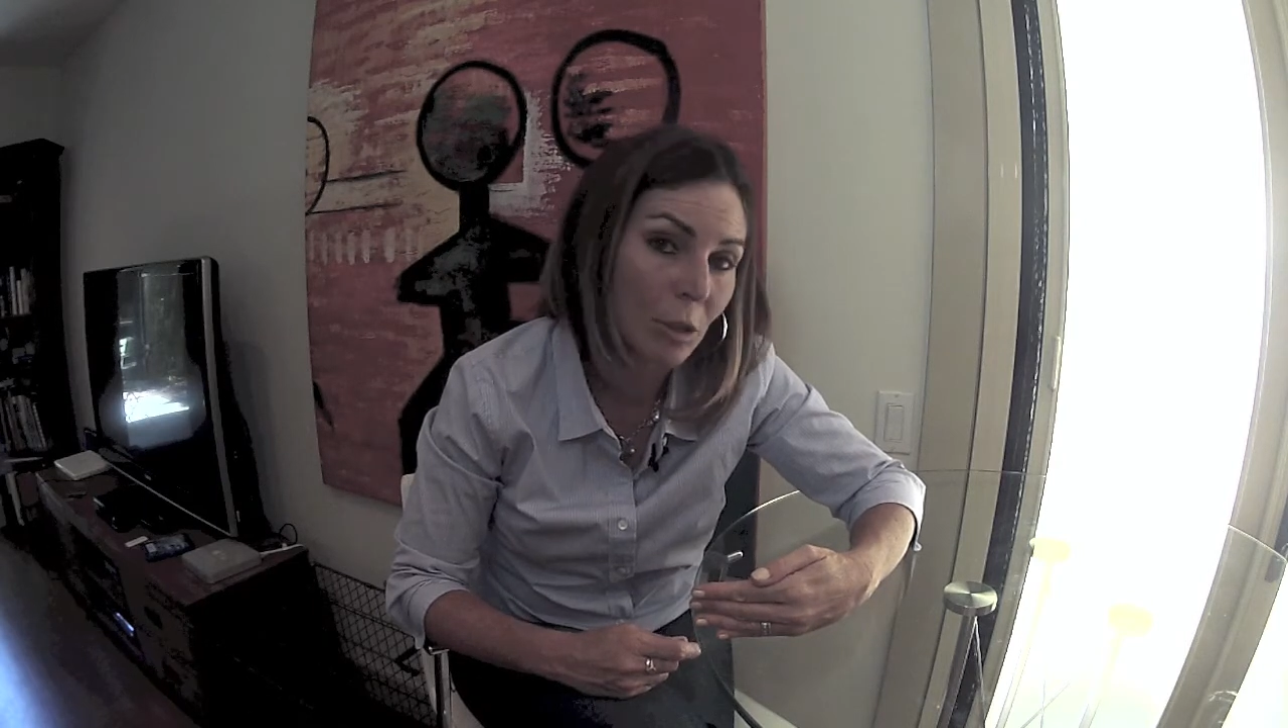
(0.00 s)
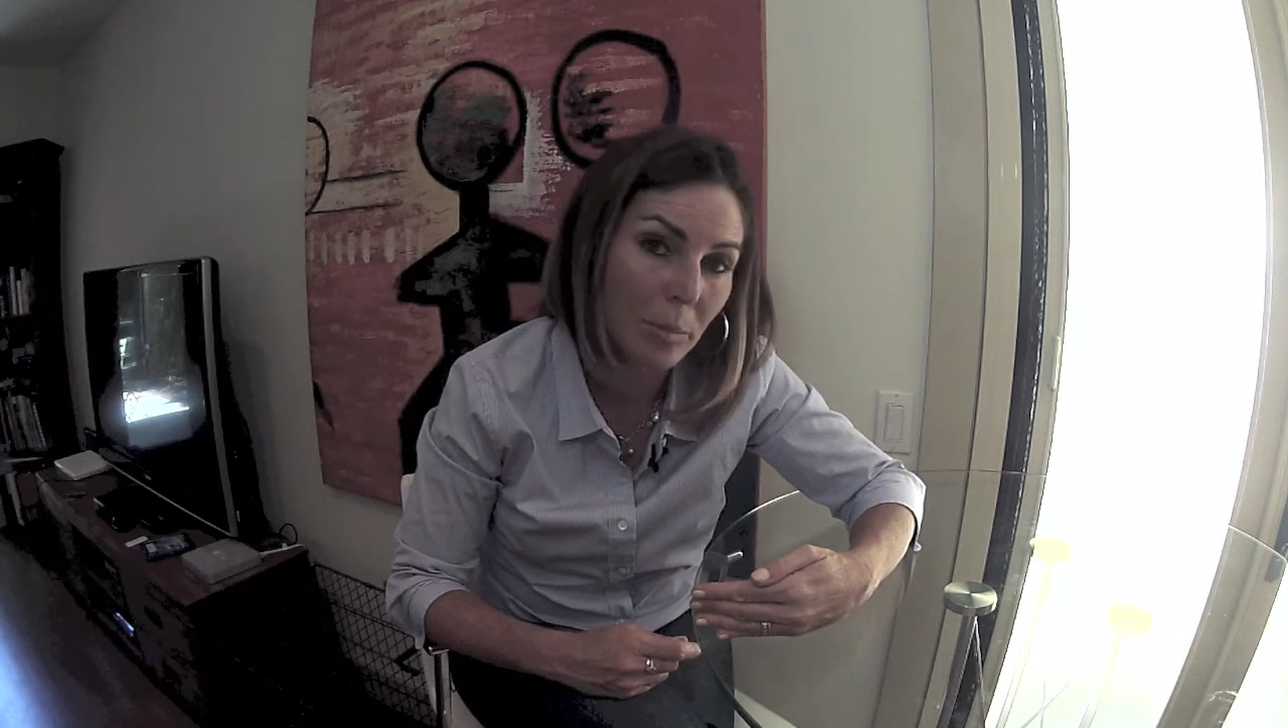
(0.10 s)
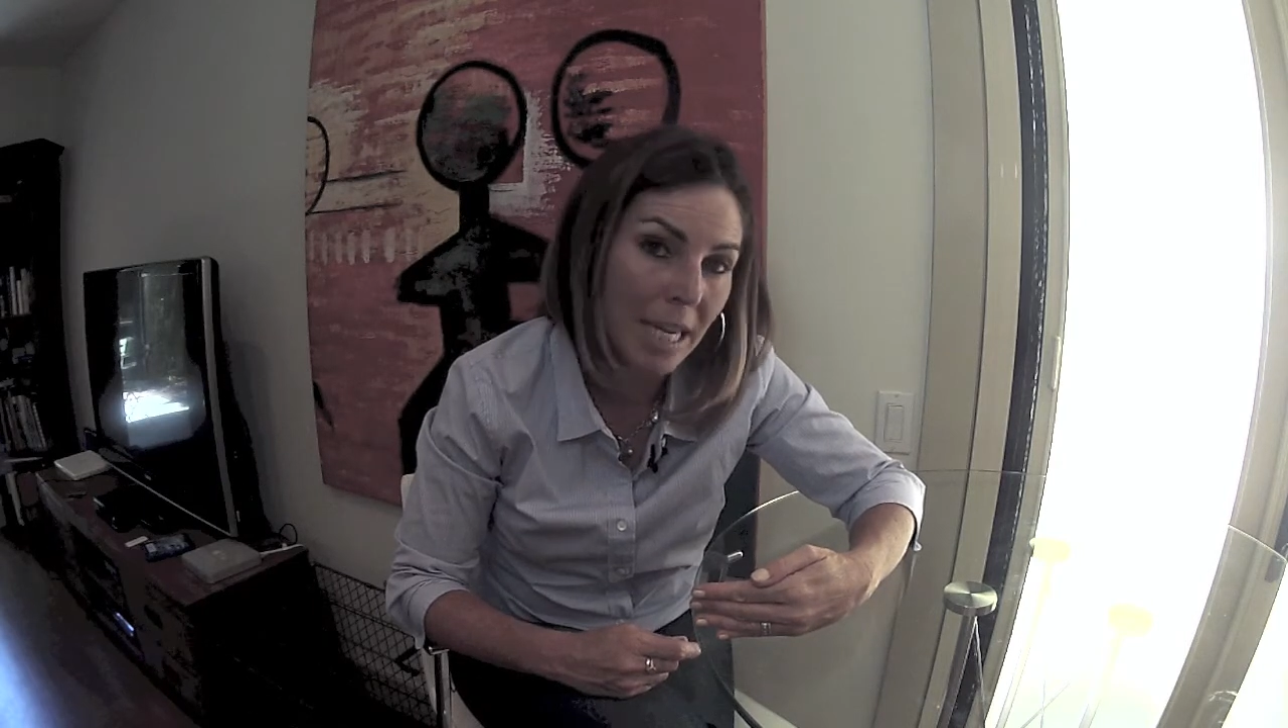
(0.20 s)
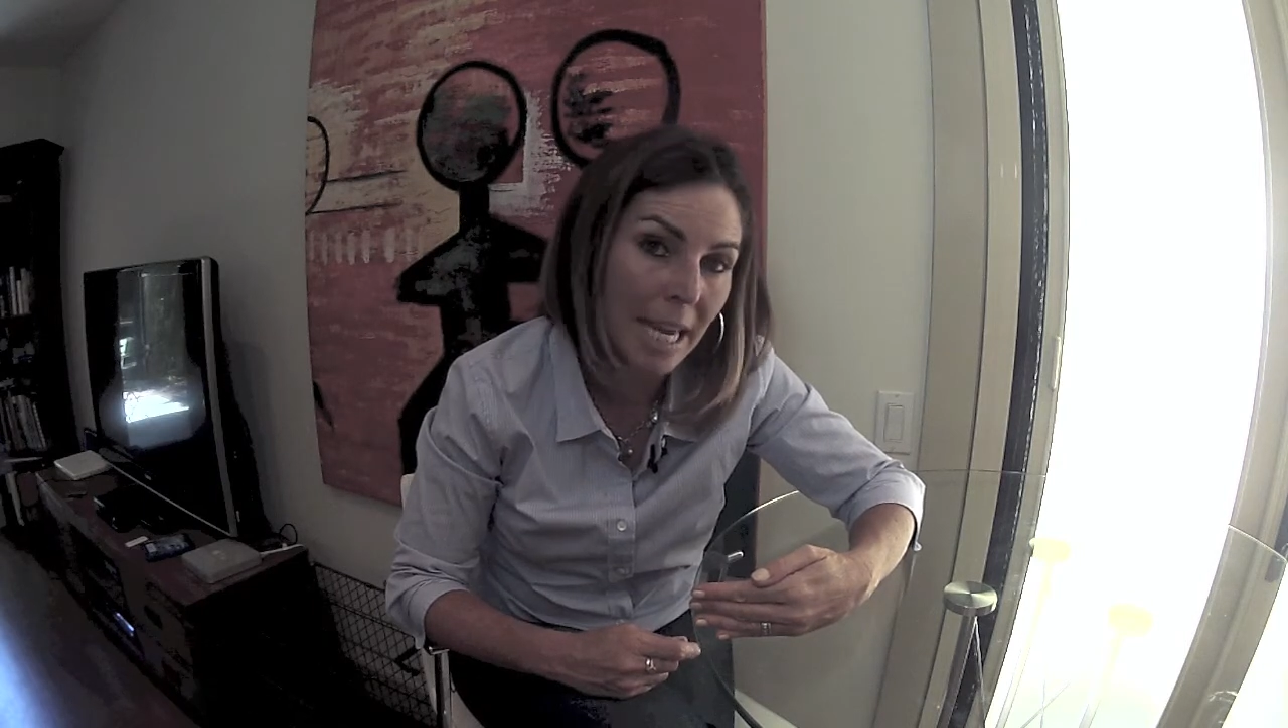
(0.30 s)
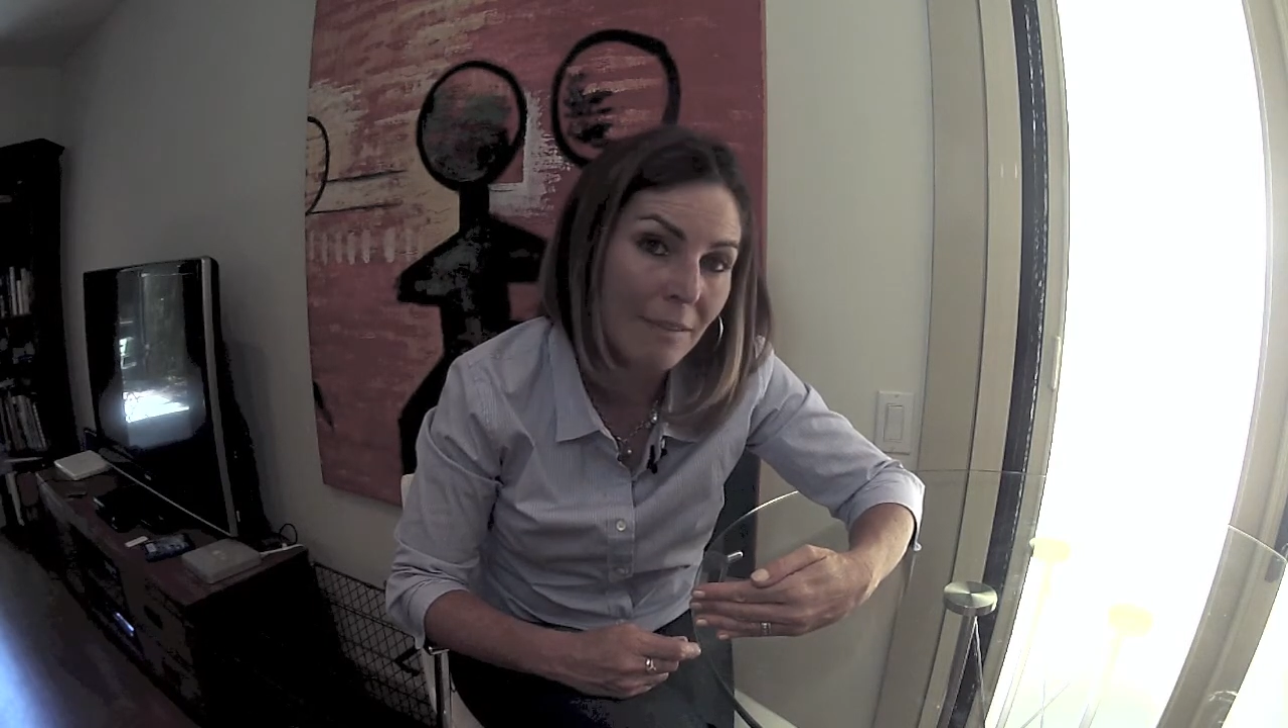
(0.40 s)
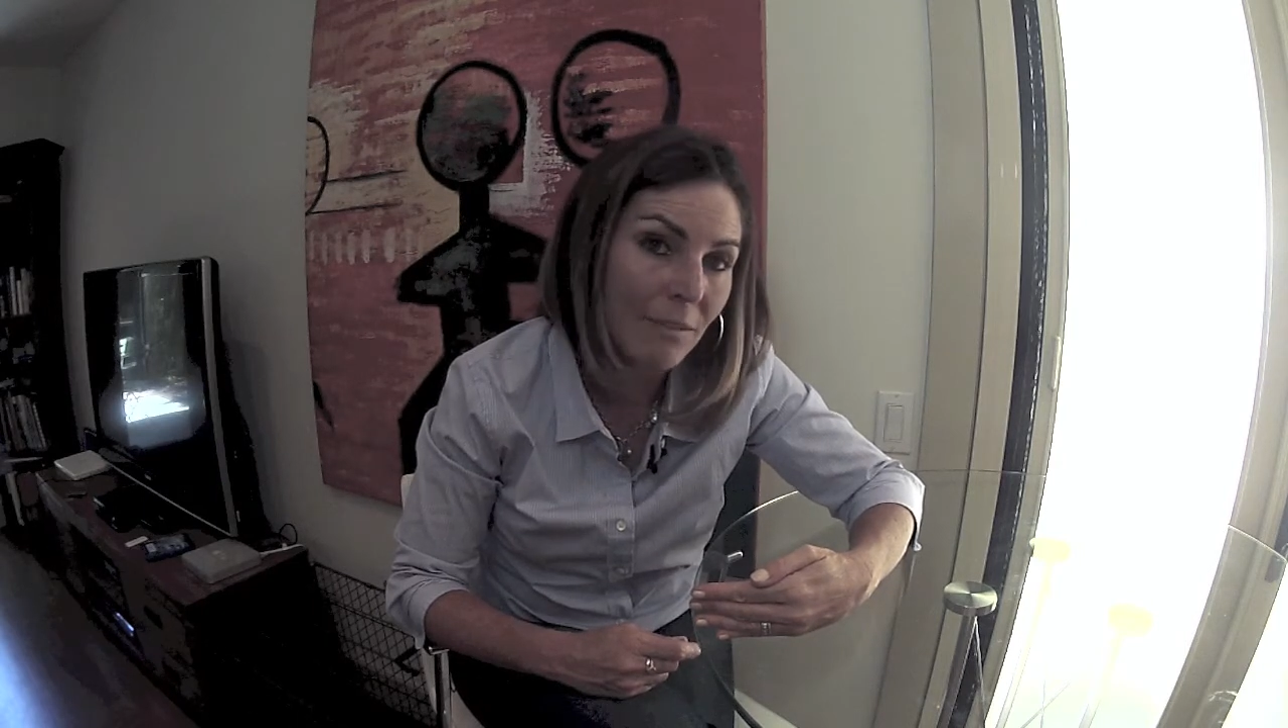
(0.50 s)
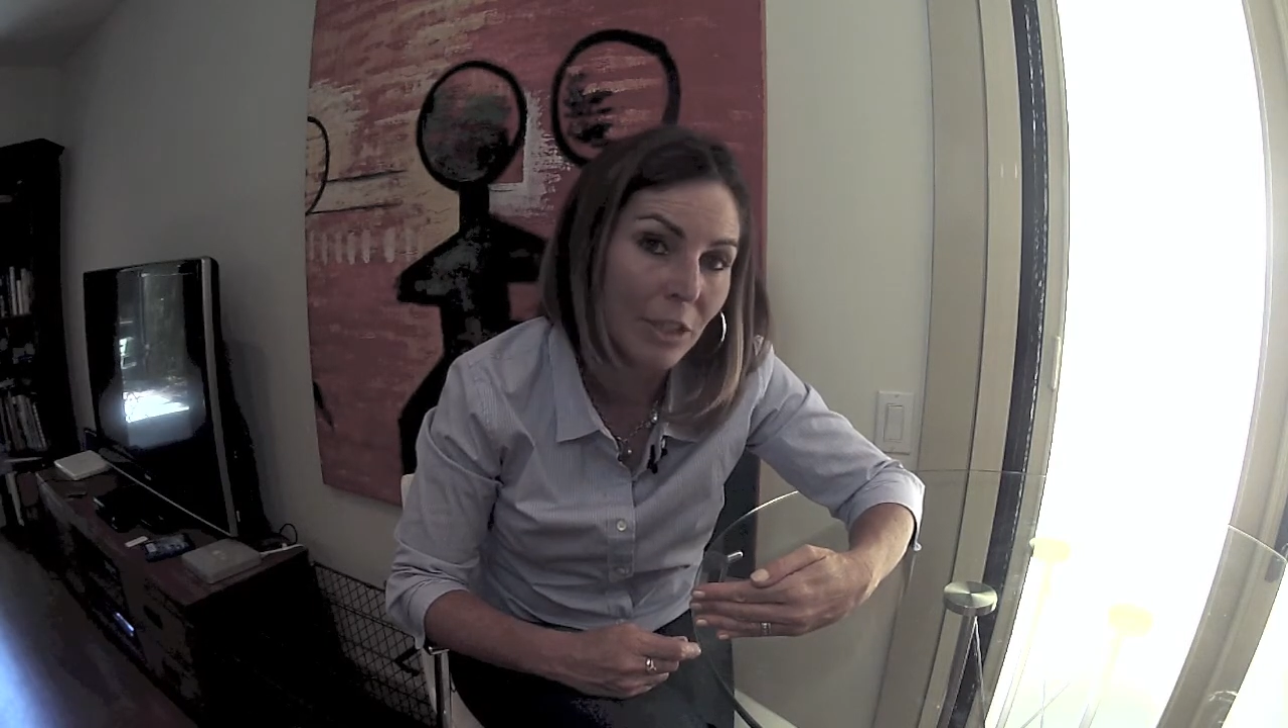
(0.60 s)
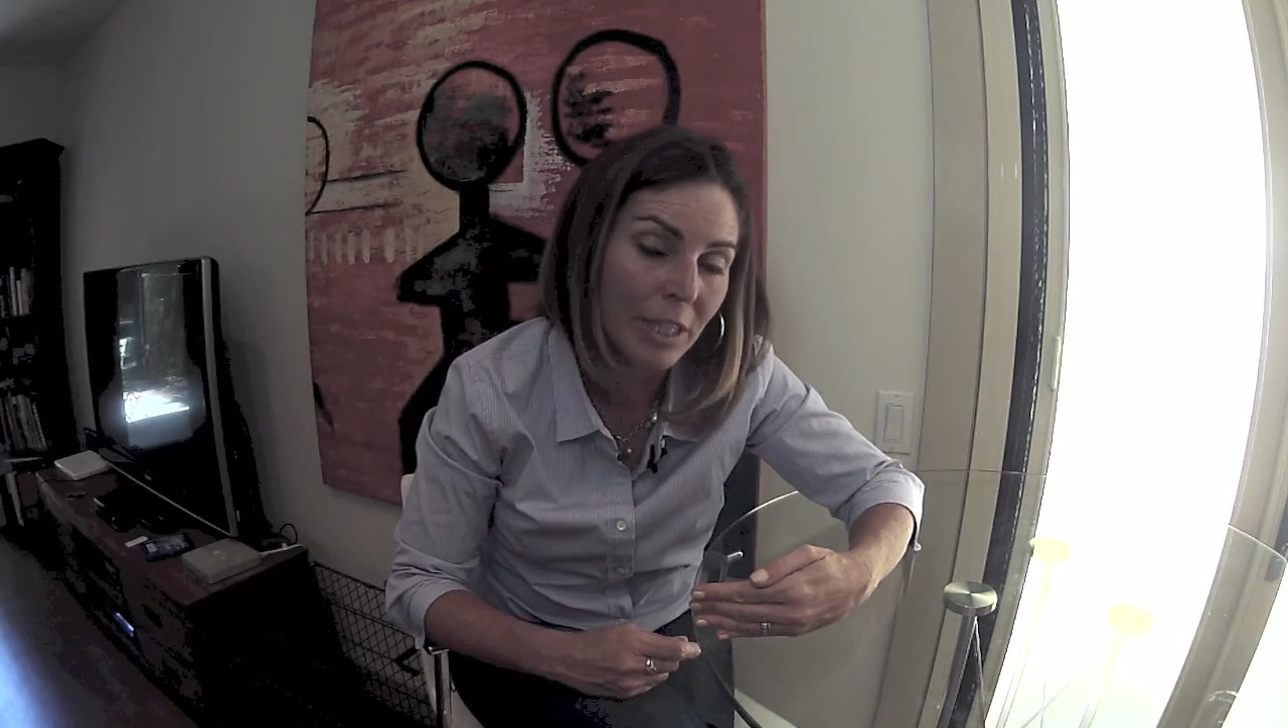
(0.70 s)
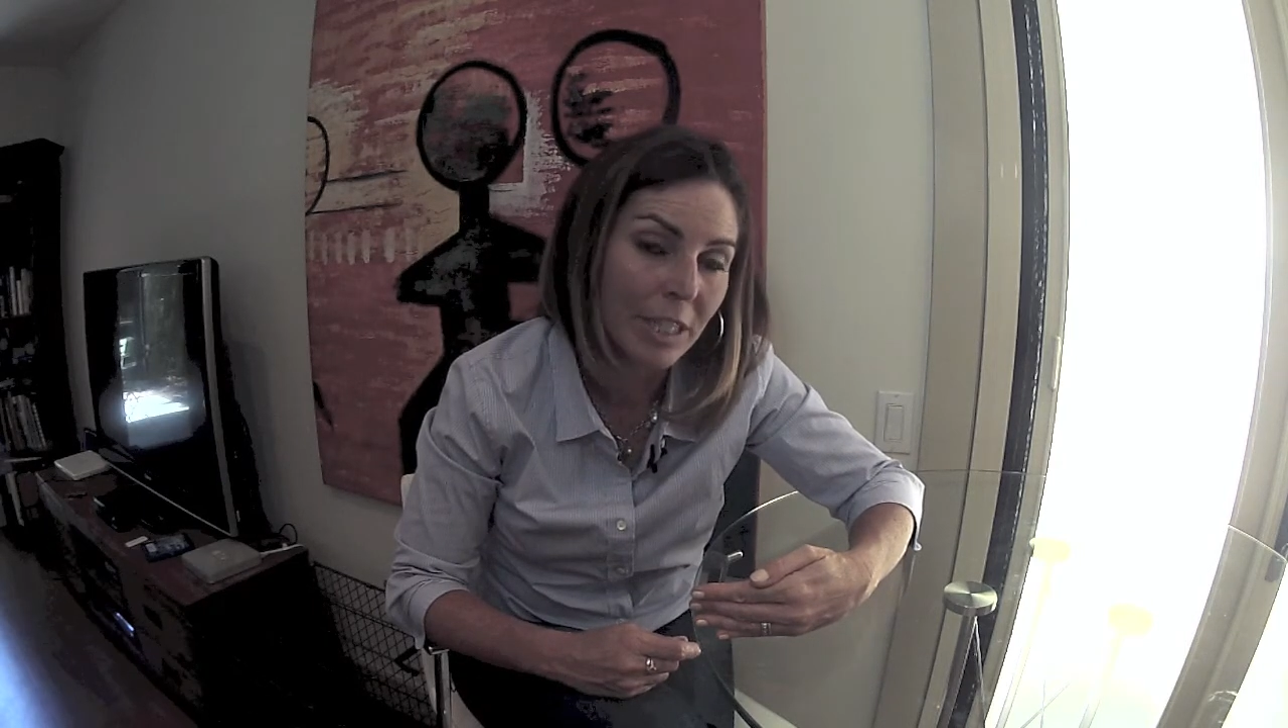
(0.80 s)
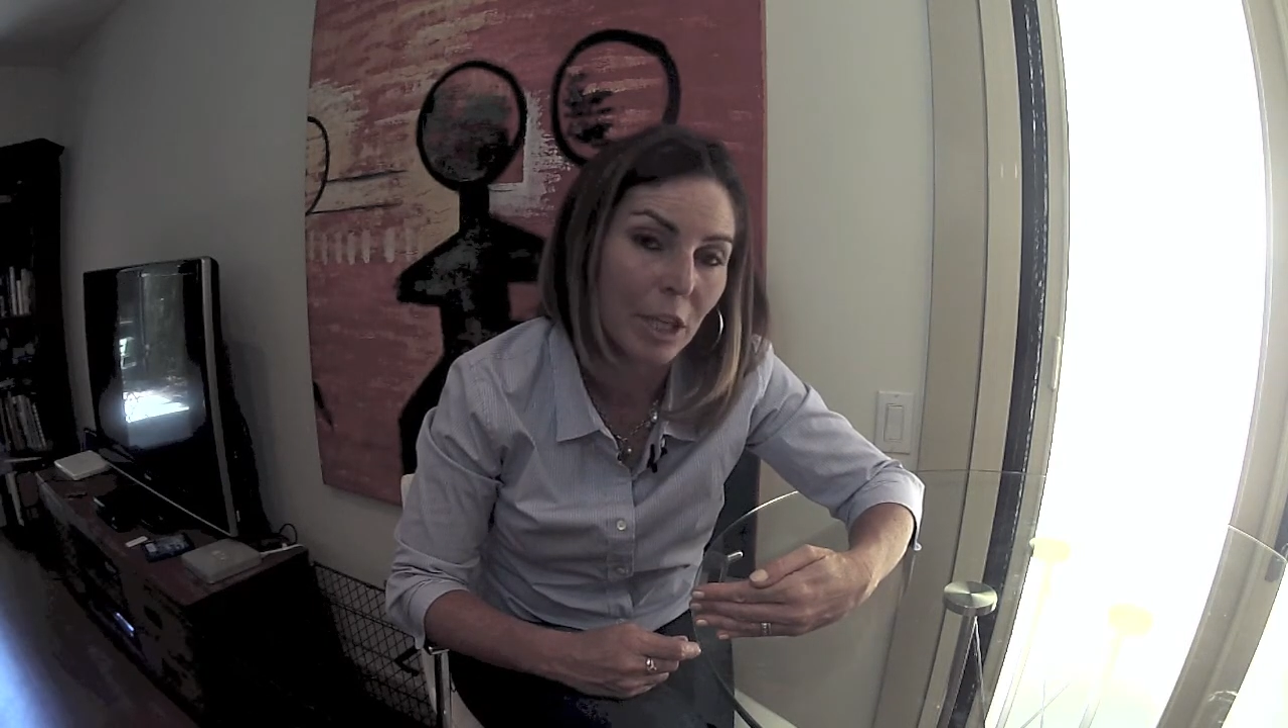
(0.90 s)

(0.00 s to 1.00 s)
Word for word: behavior in